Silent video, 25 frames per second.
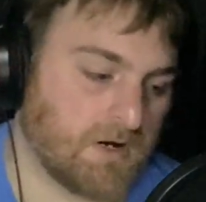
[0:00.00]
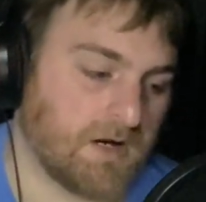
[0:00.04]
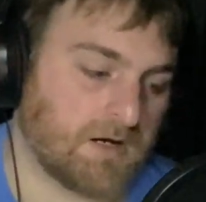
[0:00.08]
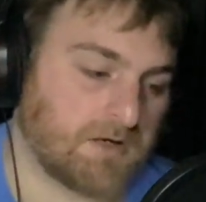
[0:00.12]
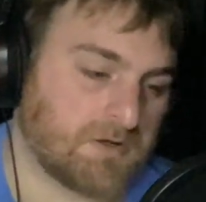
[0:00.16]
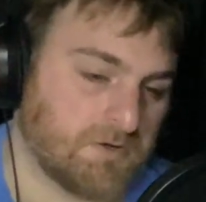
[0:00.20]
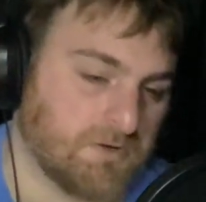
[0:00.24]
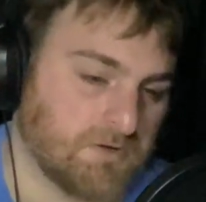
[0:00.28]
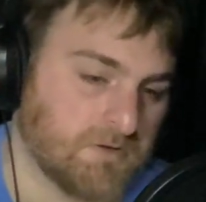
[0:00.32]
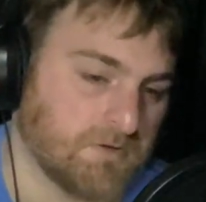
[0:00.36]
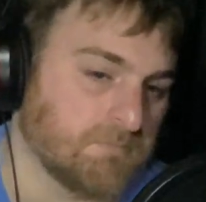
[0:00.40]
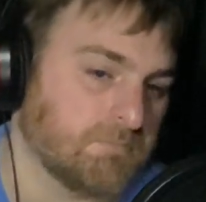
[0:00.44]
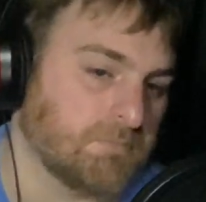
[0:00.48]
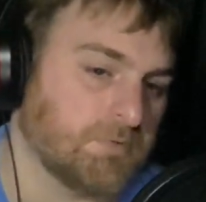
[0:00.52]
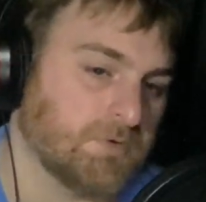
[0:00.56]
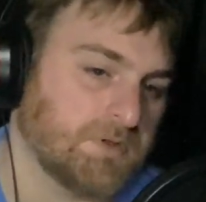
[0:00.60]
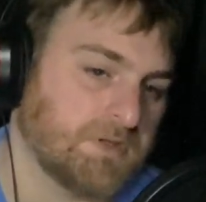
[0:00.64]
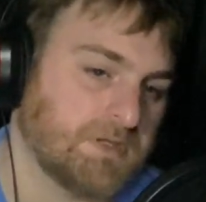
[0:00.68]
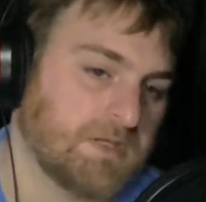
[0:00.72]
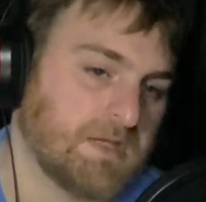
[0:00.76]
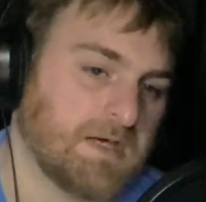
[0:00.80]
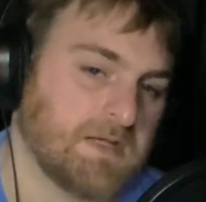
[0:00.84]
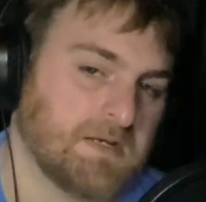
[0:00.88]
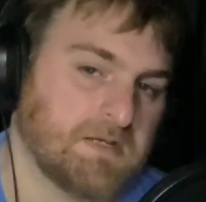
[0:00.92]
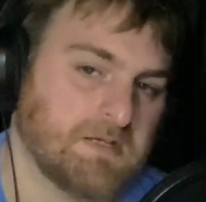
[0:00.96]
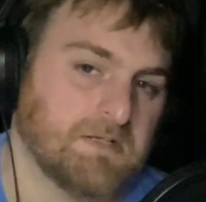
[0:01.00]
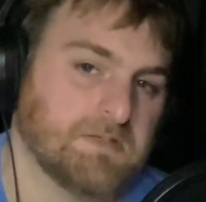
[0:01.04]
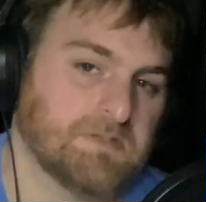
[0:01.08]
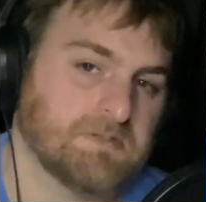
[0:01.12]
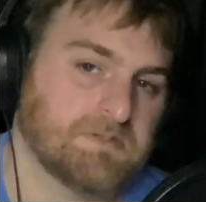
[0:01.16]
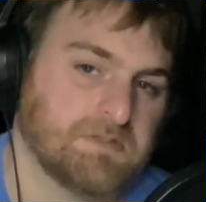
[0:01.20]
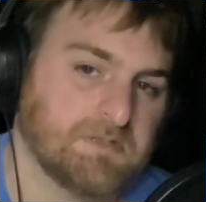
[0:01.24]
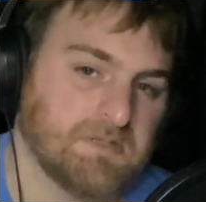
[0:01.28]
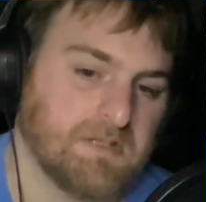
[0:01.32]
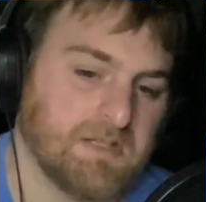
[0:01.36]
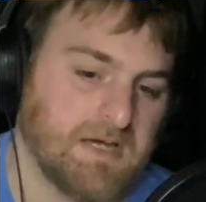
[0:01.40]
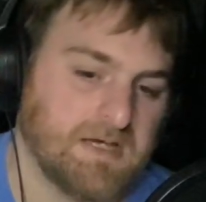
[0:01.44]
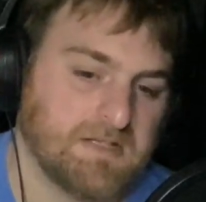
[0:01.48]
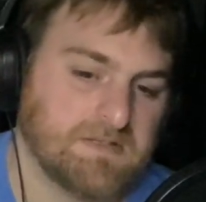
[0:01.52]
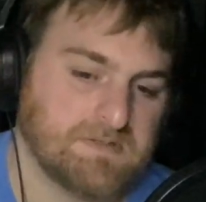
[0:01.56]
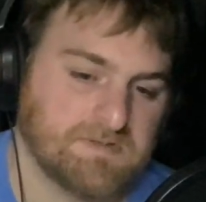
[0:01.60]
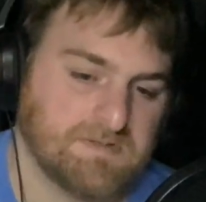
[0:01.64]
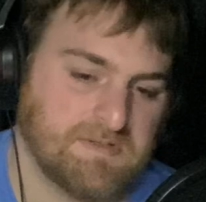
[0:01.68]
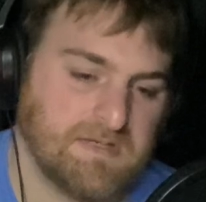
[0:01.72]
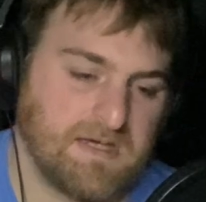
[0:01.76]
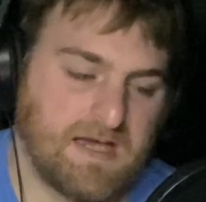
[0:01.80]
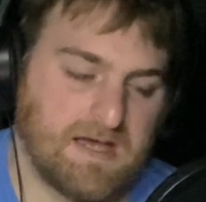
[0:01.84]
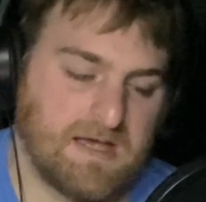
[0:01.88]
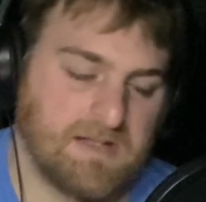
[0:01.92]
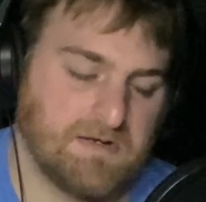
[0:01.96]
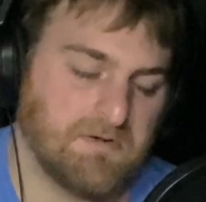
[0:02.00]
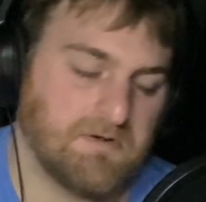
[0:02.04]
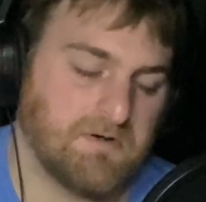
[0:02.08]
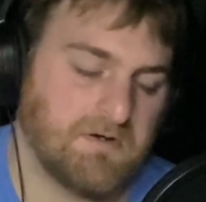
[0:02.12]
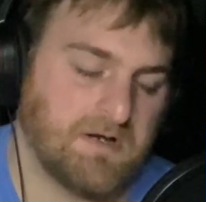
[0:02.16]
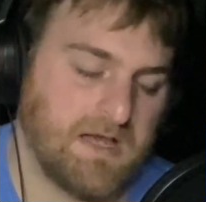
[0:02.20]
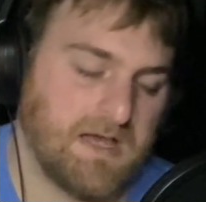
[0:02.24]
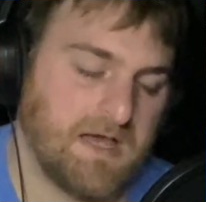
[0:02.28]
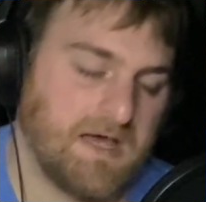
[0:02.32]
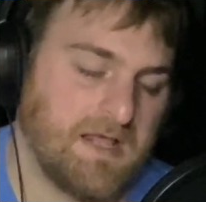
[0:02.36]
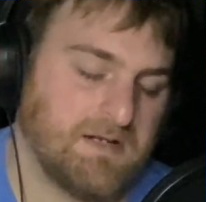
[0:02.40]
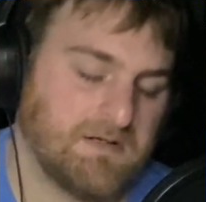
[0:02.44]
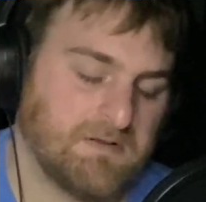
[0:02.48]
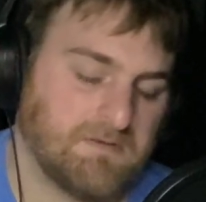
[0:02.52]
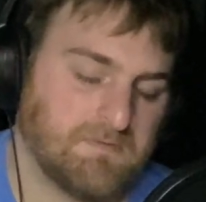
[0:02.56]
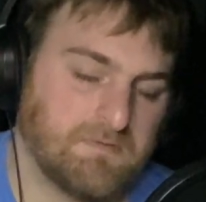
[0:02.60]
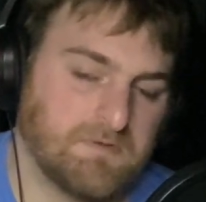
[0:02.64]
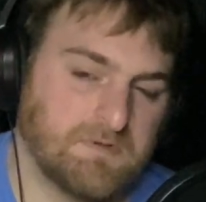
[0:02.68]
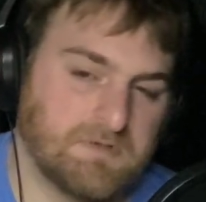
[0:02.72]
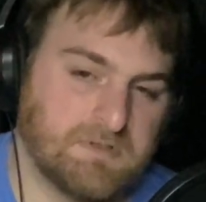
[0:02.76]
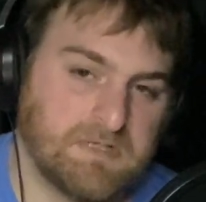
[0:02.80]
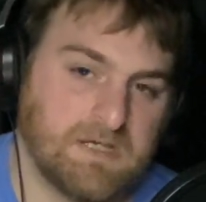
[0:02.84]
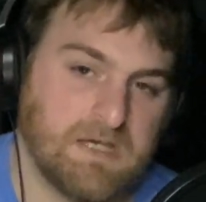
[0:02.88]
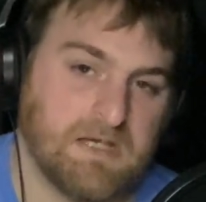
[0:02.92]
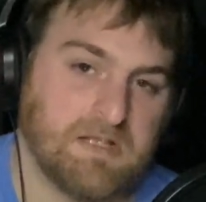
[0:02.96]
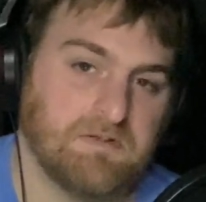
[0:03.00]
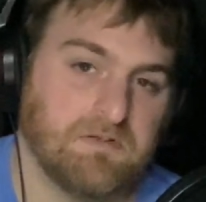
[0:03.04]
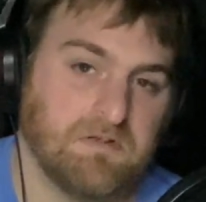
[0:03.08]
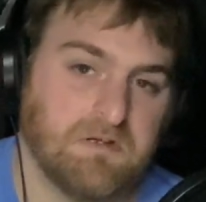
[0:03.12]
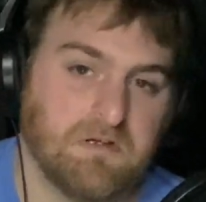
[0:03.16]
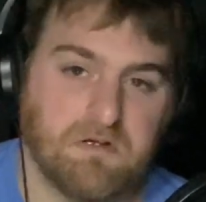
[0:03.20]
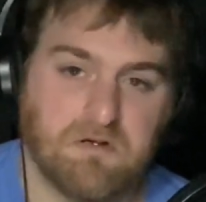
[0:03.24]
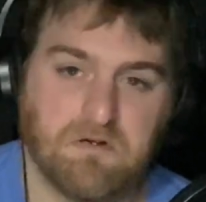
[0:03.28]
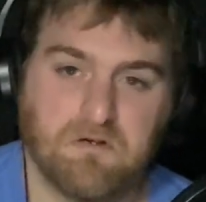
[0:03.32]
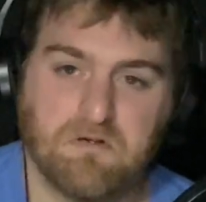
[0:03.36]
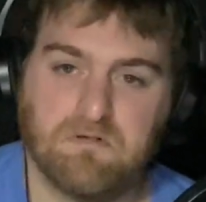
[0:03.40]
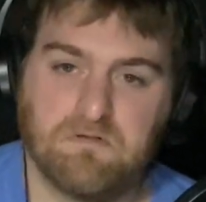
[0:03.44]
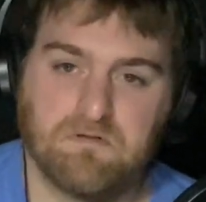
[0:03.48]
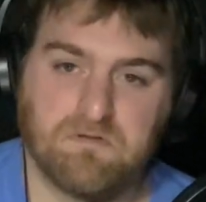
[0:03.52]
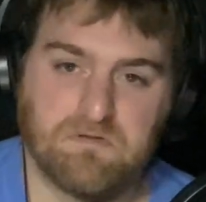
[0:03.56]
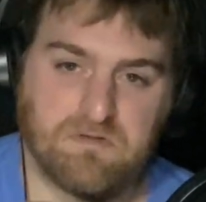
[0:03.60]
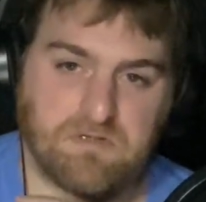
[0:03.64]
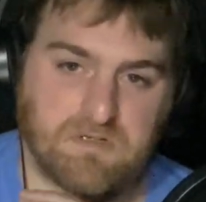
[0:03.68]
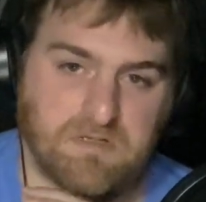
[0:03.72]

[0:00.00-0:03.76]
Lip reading: I couldn't put that in, so that sat in our attic for 10 years,